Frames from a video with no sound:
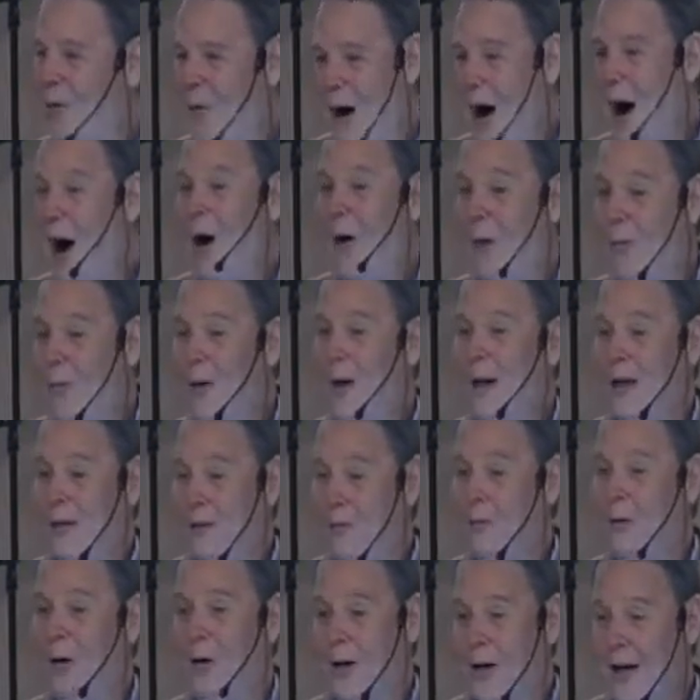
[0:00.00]
don't
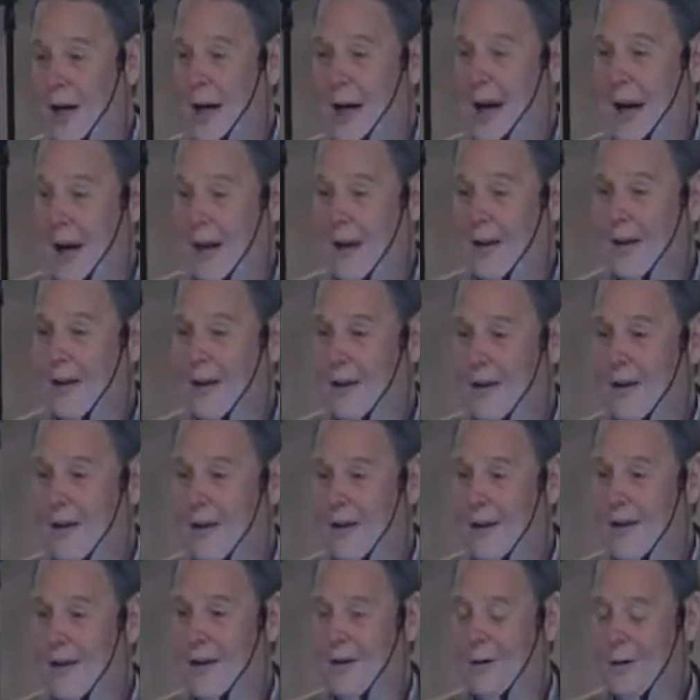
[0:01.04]
always work out
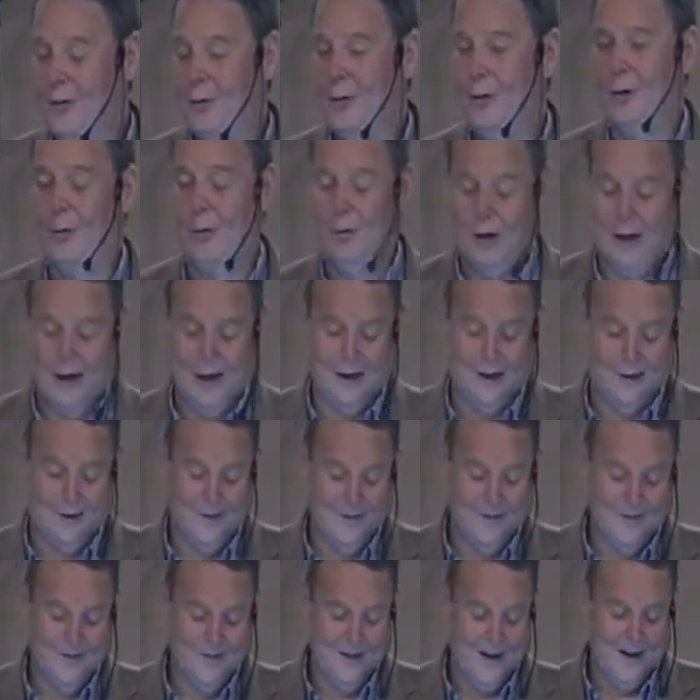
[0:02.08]
real
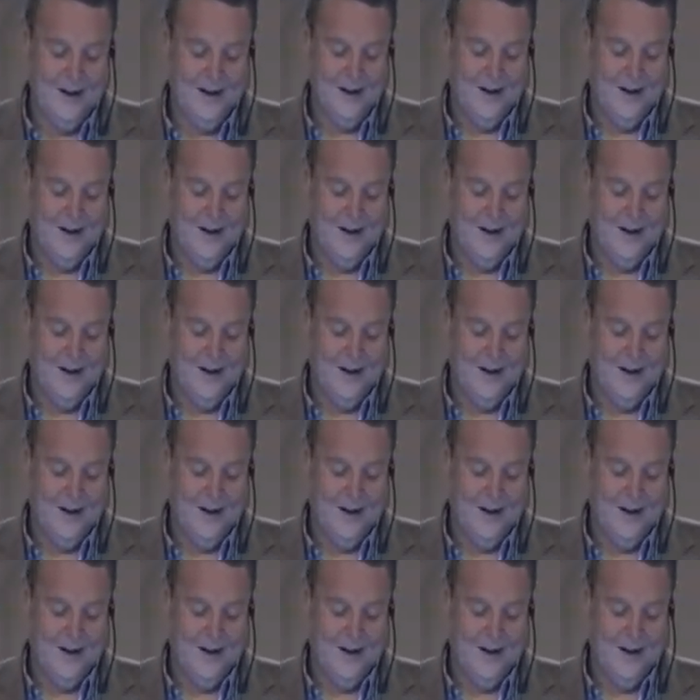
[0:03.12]
well.